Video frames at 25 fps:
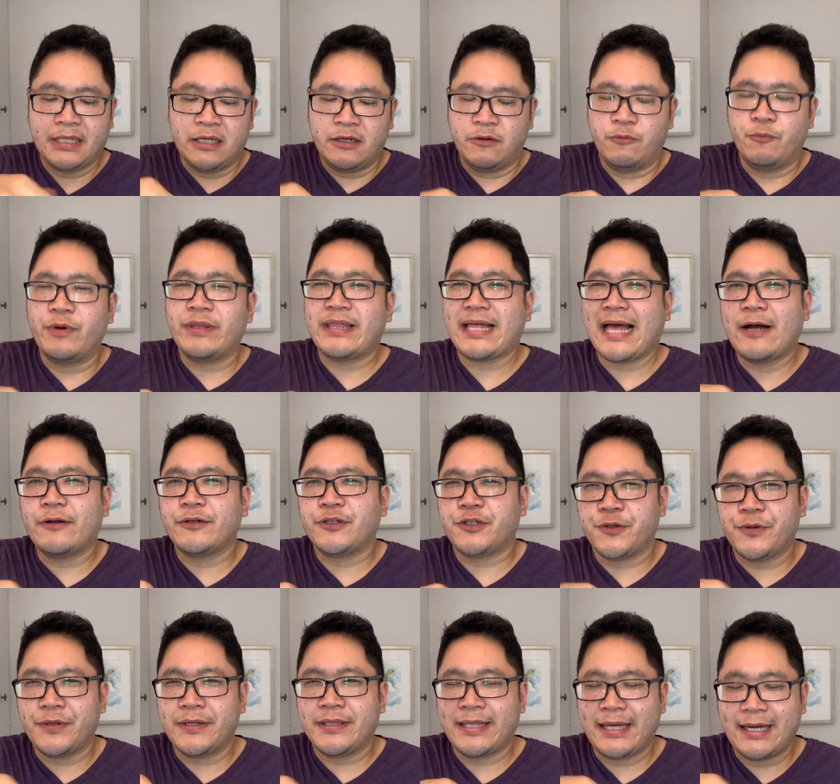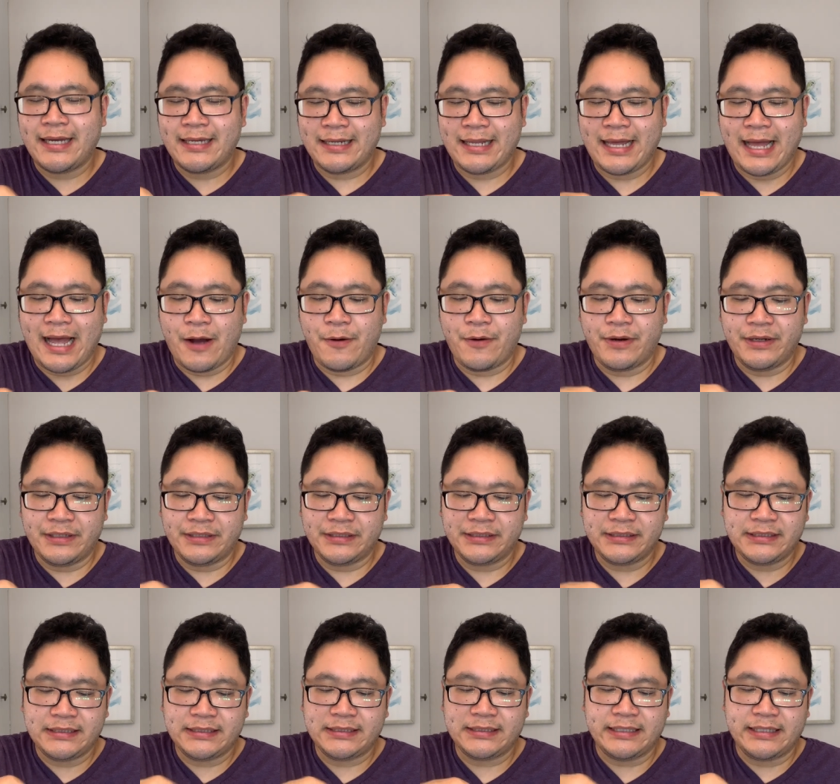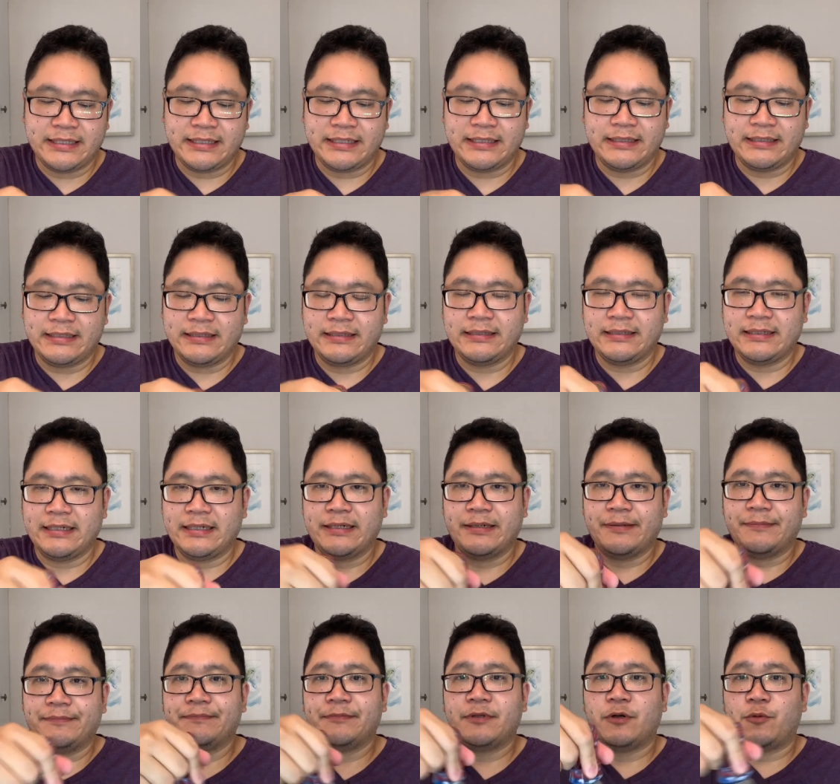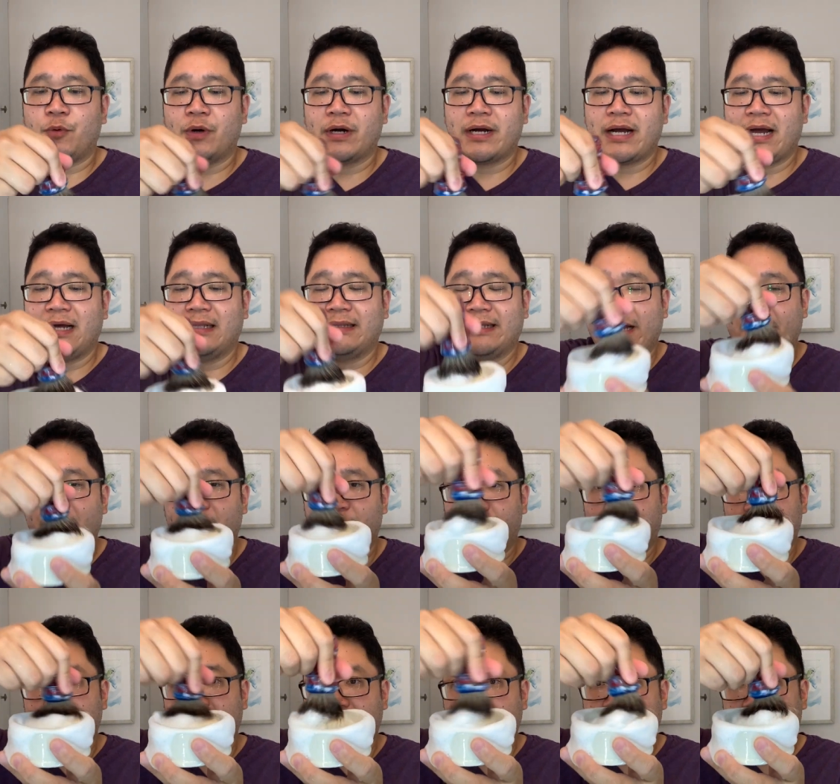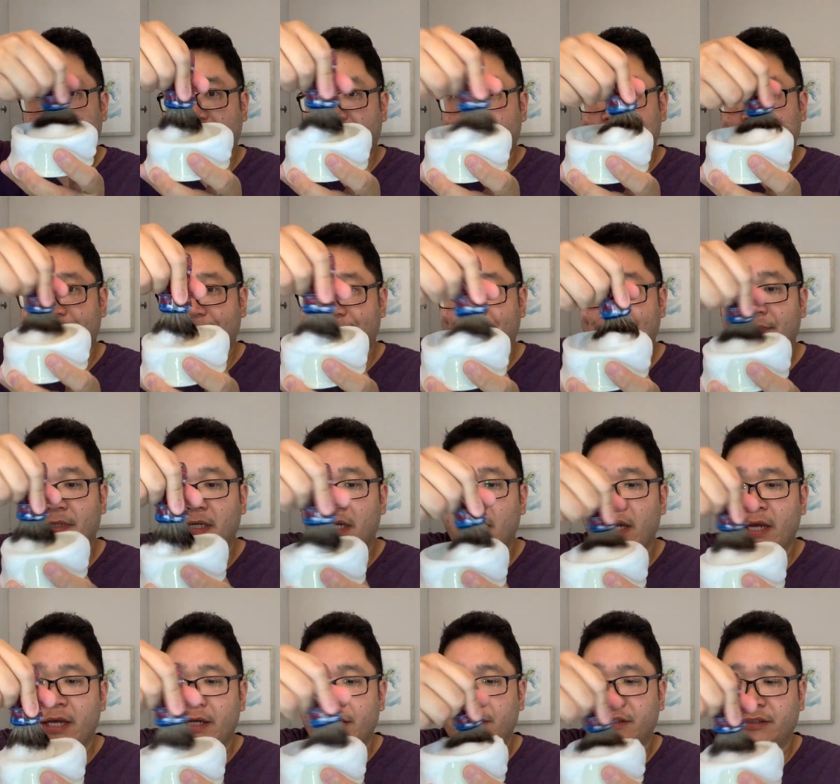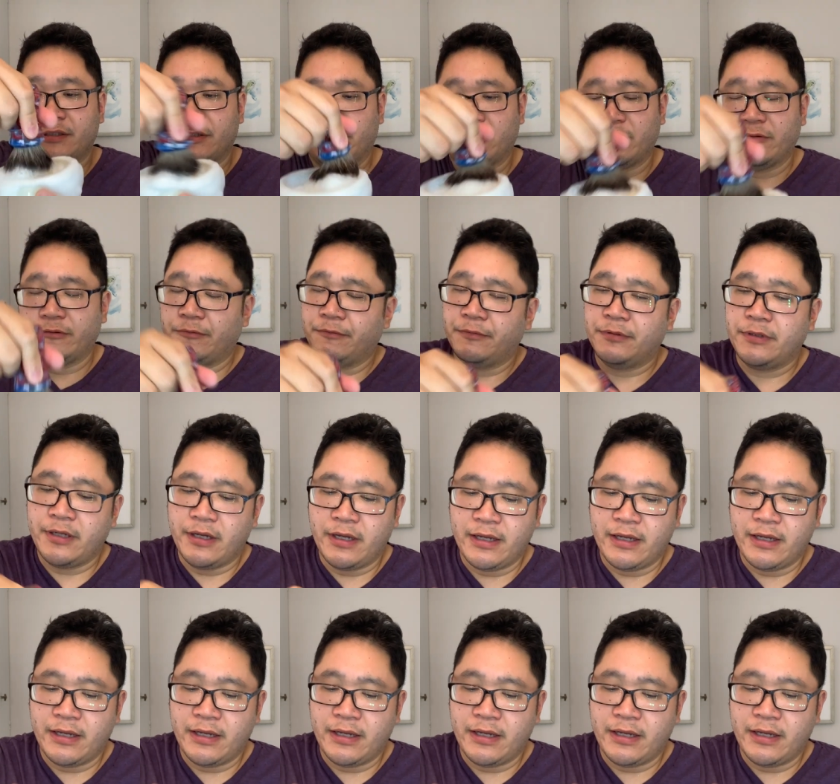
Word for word: without doing that, I wanted to see um, what kind of lather we can get. So